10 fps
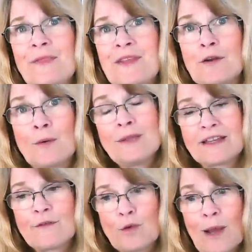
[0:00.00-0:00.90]
you know,
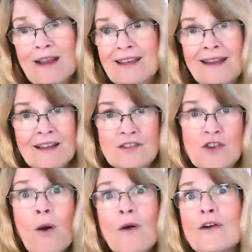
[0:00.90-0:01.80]
like if you had a nice
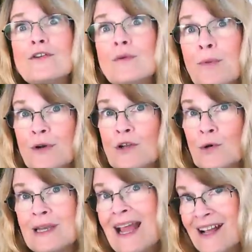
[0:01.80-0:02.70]
car, you'd put
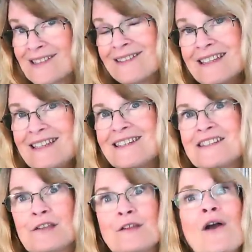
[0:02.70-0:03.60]
good gasoline
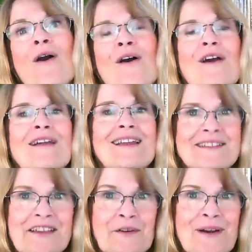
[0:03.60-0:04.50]
into the car,
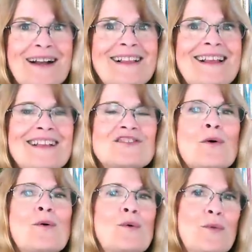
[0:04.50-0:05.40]
etc.
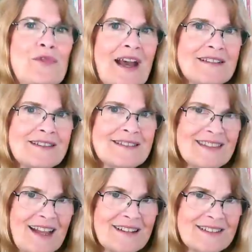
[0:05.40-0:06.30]
So that's
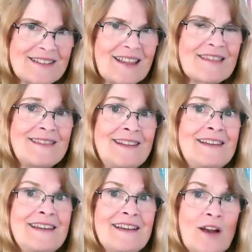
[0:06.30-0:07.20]
that's the
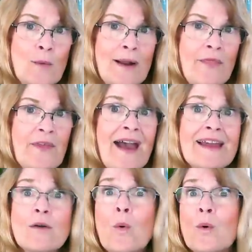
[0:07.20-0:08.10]
thinking around
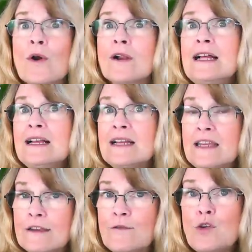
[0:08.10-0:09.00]
that. Or
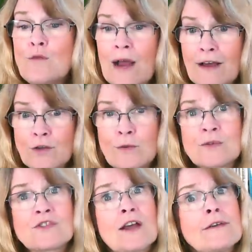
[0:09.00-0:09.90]
if you value
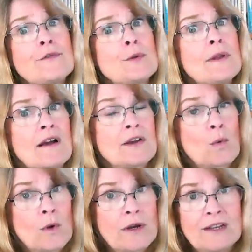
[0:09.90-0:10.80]
yourself, you're not going to
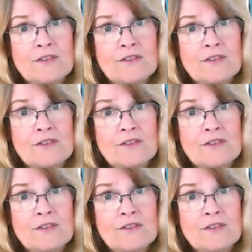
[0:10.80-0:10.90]
work in a